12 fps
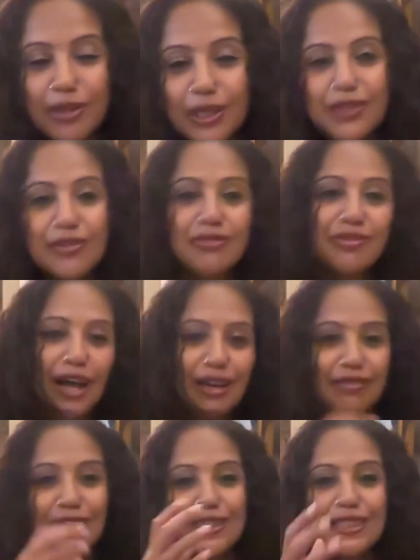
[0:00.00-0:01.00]
because for
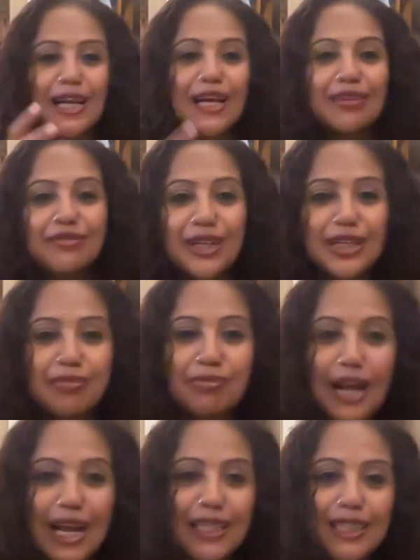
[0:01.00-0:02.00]
5 years I had a very
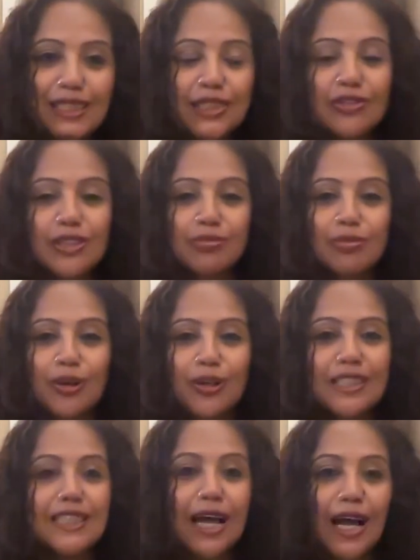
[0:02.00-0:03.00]
practiced response.